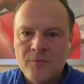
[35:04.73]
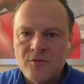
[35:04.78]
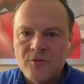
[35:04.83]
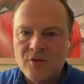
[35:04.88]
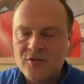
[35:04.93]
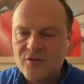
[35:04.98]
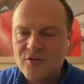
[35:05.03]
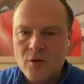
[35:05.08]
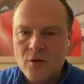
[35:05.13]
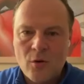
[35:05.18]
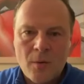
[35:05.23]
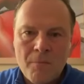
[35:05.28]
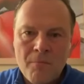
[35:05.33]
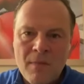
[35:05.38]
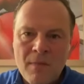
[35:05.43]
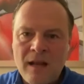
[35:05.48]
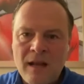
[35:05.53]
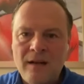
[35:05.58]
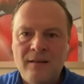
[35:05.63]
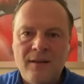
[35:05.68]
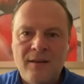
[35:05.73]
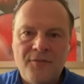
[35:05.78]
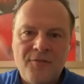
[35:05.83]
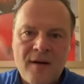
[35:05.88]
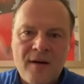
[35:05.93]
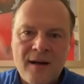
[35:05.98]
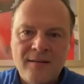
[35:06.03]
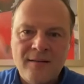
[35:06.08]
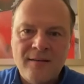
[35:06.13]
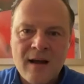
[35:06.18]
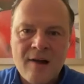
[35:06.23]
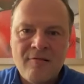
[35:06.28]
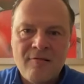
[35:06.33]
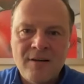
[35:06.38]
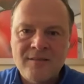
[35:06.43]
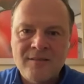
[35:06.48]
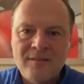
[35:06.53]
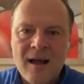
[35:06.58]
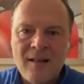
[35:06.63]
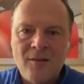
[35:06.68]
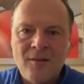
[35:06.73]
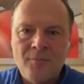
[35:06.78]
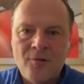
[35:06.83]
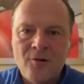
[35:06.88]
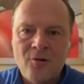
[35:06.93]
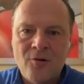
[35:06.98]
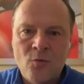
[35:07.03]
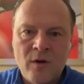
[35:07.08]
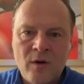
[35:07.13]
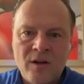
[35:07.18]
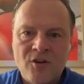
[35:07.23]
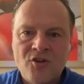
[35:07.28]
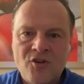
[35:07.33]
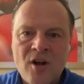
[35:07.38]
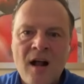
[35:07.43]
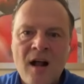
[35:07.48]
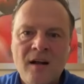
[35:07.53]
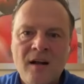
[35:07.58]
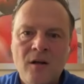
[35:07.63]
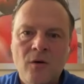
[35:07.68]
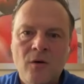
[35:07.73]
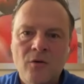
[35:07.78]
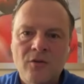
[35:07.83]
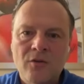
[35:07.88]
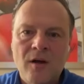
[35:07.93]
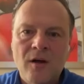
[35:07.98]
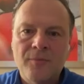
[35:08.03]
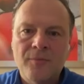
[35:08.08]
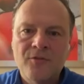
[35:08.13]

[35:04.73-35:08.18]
them is just going to immediately find Tyrese Halliburton when a shot goes up.